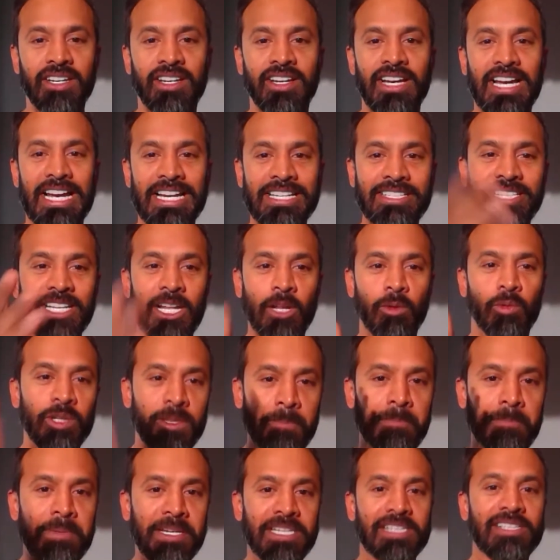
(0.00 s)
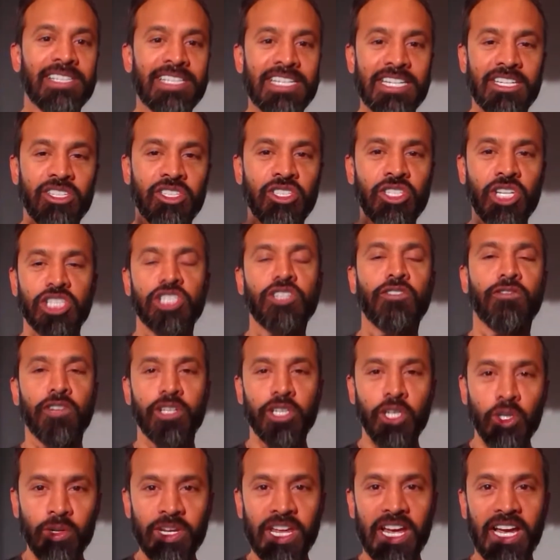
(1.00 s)
I dealt with Bitly just for
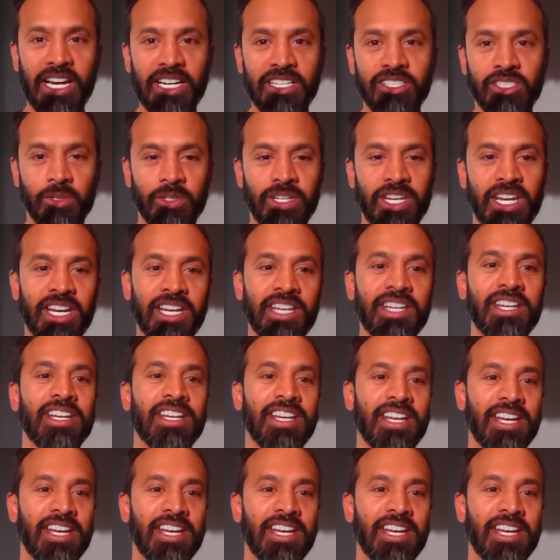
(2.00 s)
you guys, okay?